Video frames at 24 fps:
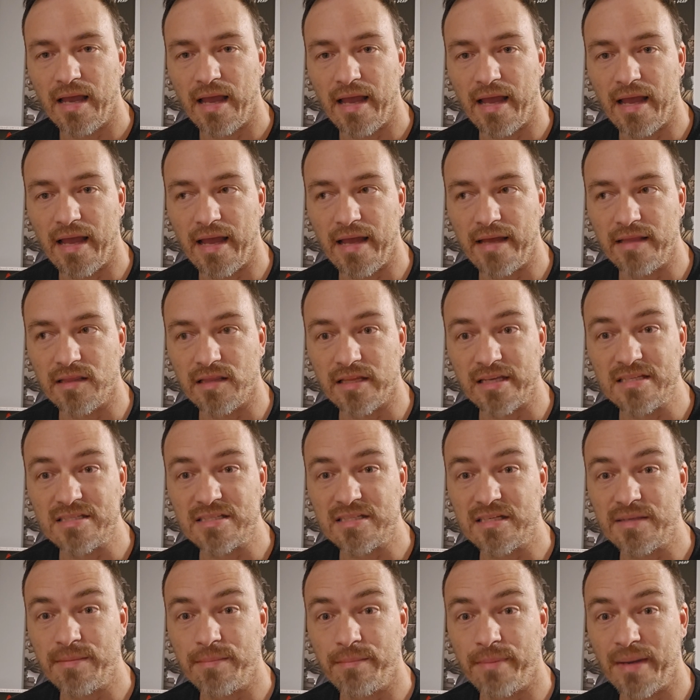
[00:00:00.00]
and
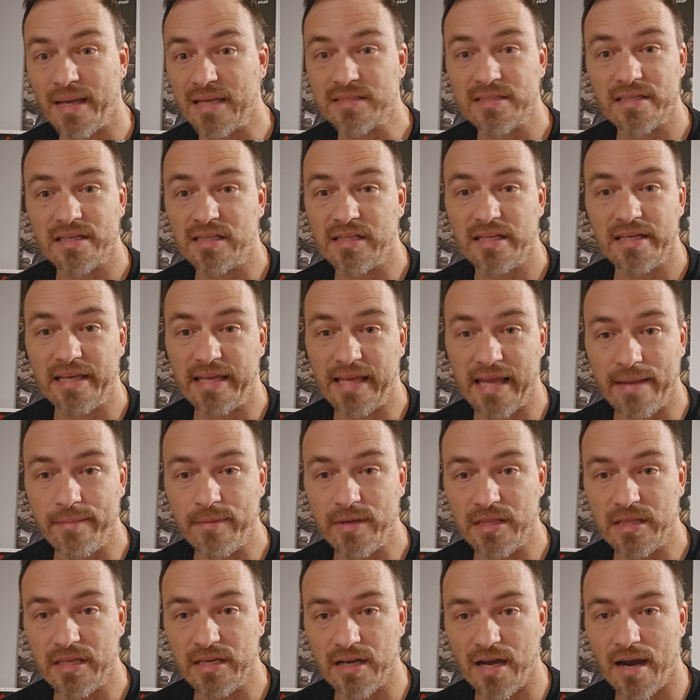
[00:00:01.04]
Lindsay basically gave
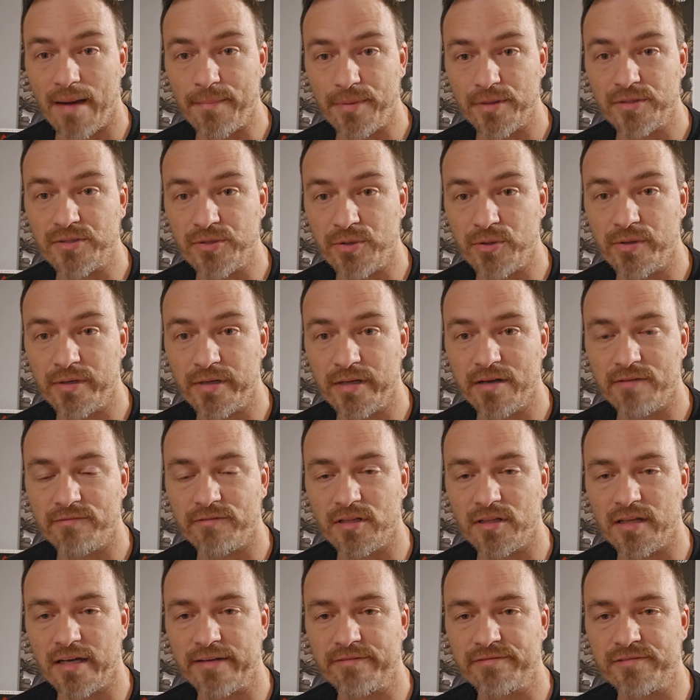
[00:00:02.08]
me the opportunity of a
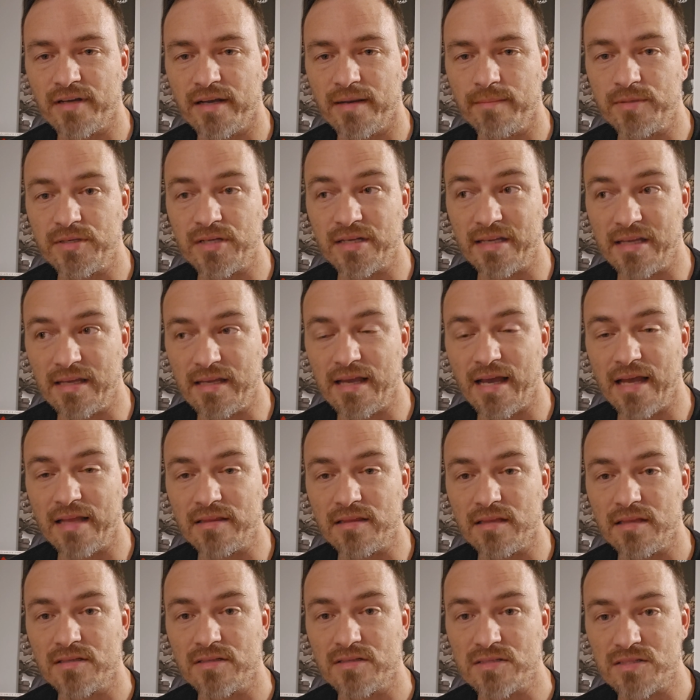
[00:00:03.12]
lifetime to get
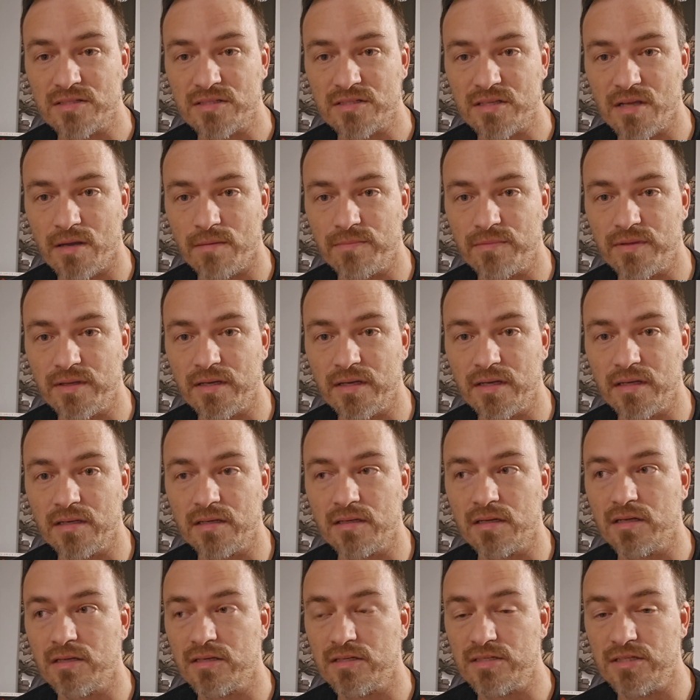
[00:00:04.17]
something
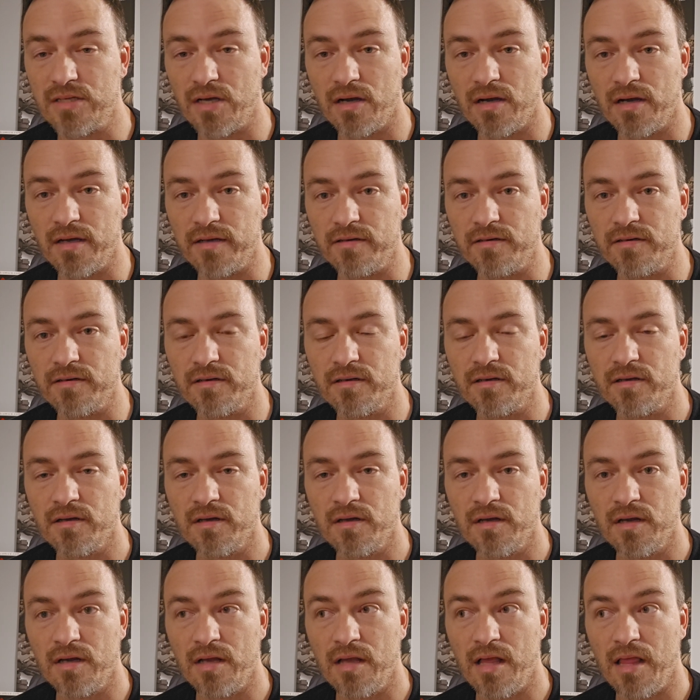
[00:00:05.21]
done
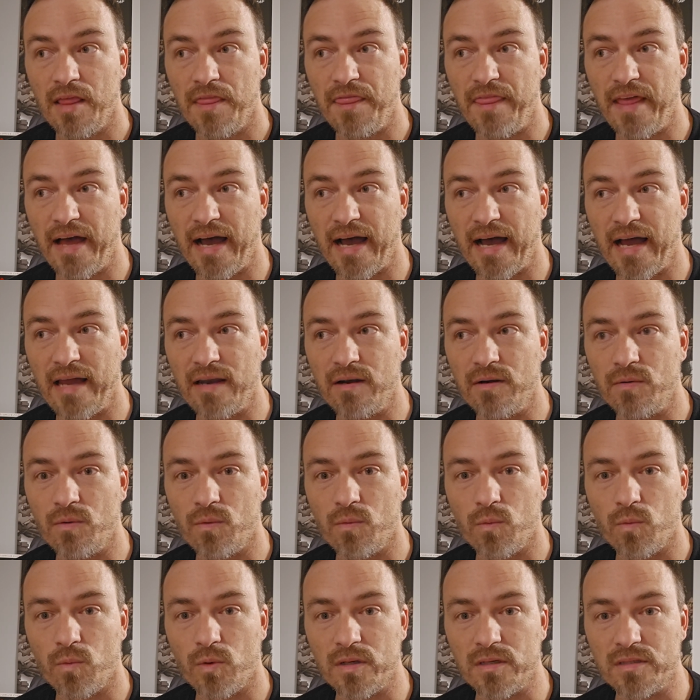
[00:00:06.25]
that
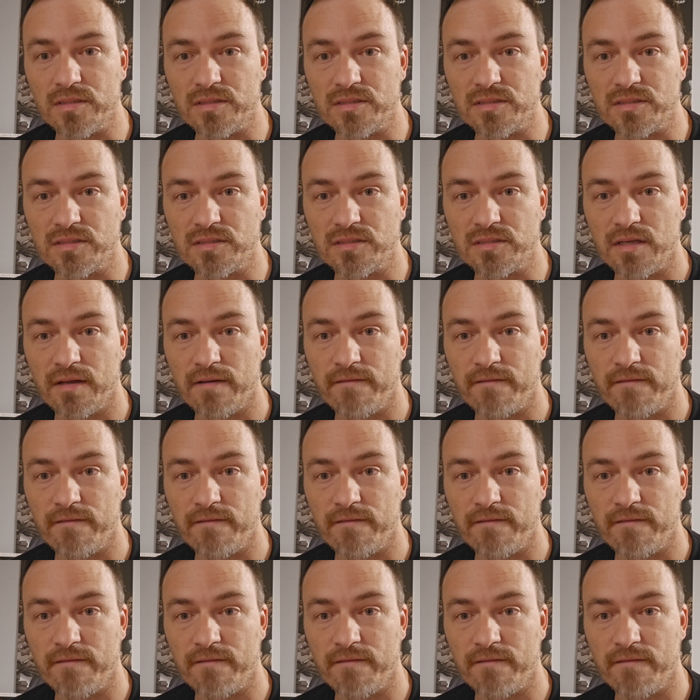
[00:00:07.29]
was